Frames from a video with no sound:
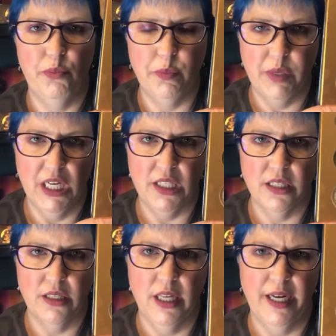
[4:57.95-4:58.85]

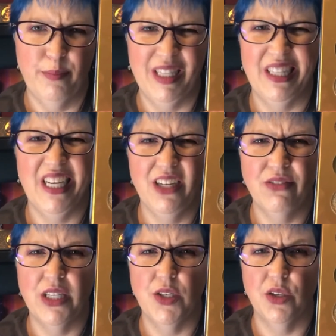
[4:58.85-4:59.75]
but I believe
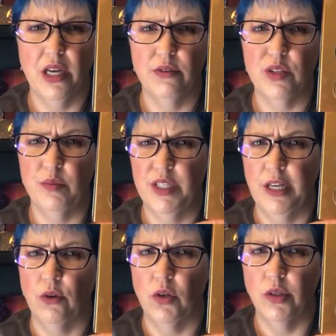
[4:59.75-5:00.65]
they still have some
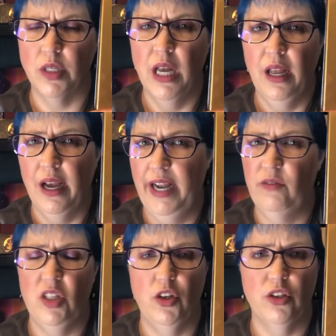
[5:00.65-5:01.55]
singles. I
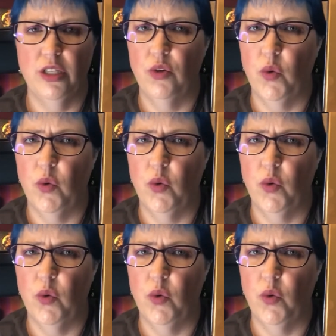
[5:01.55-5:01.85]
haven't looked in a